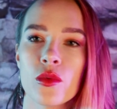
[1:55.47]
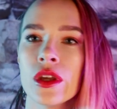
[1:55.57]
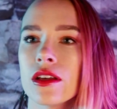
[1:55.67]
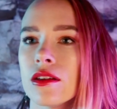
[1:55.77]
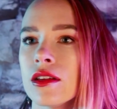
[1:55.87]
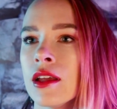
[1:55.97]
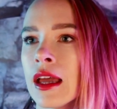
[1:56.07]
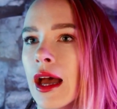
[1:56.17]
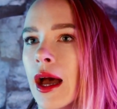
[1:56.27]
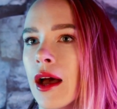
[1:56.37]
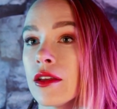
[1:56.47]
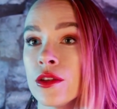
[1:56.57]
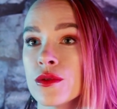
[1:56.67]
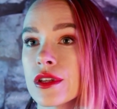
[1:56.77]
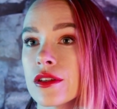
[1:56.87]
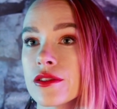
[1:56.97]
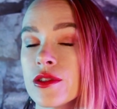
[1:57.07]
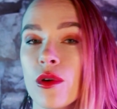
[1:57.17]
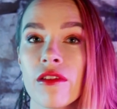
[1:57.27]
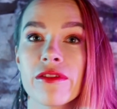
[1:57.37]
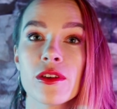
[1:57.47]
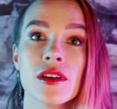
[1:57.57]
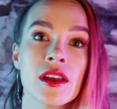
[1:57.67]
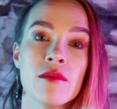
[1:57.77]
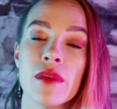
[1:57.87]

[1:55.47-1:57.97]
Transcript: We could uh, use it to avert